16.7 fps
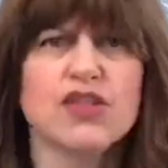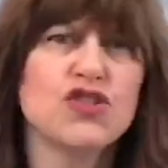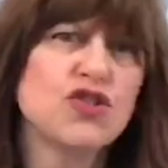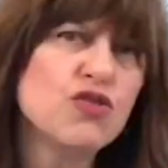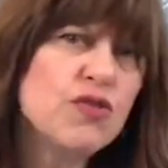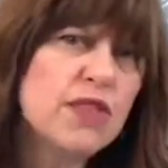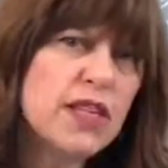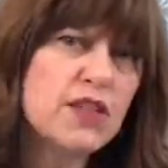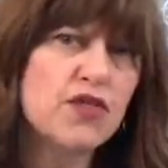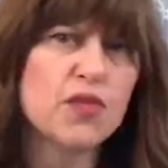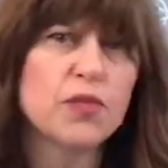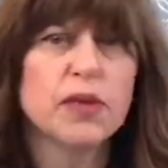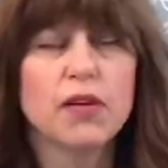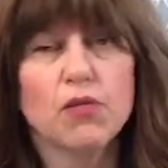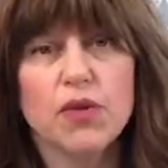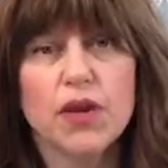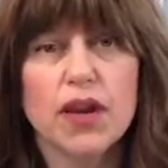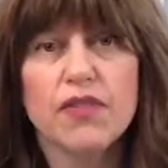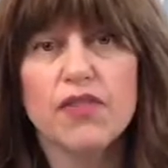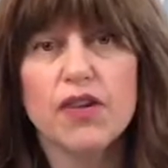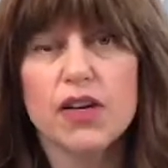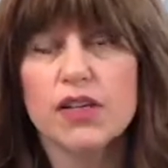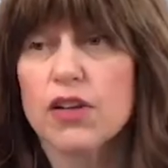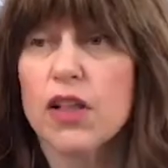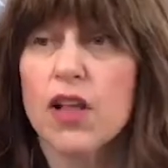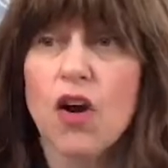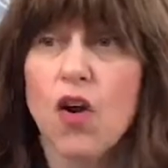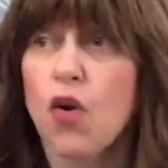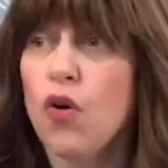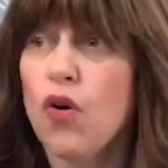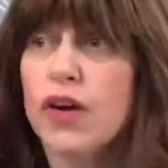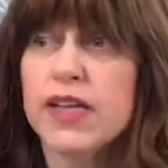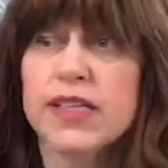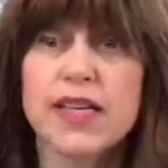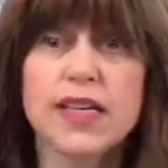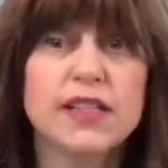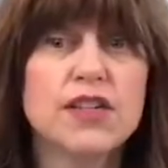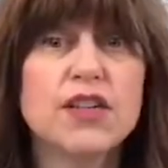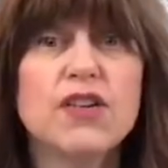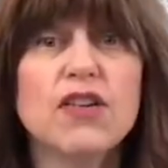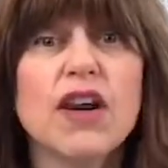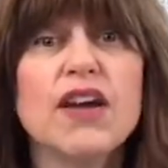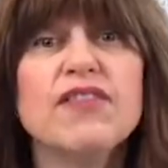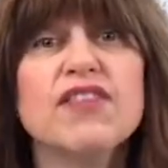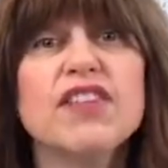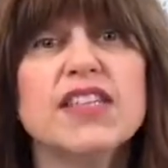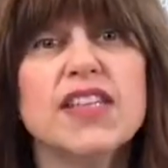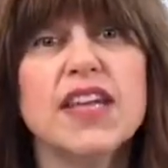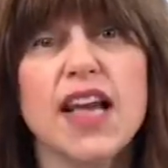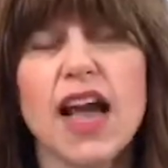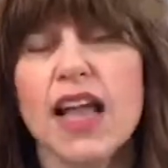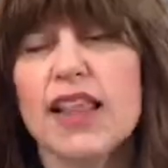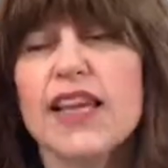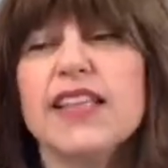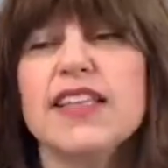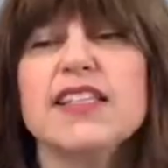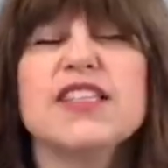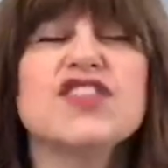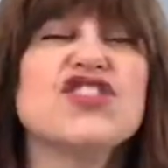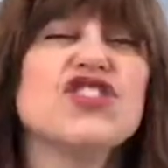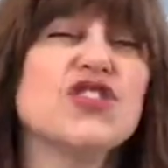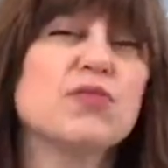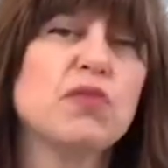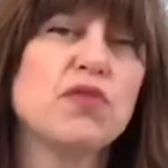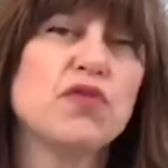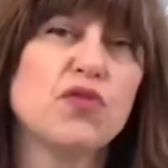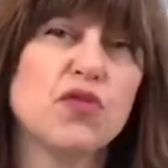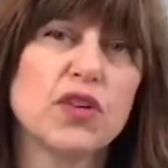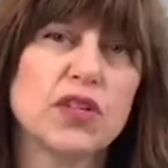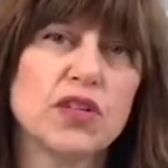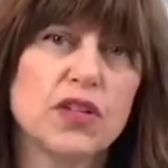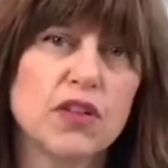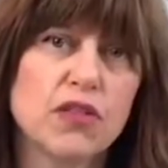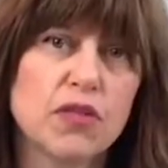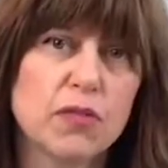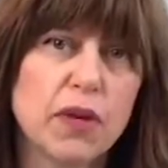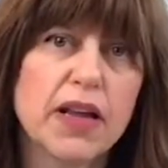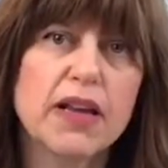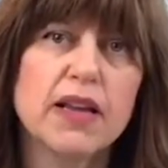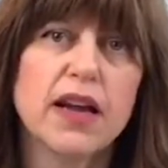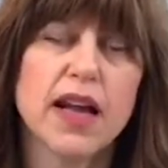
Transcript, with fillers: Do this for me, whatever. And you, or he says, you know, every day I like the dishes before you go to bed.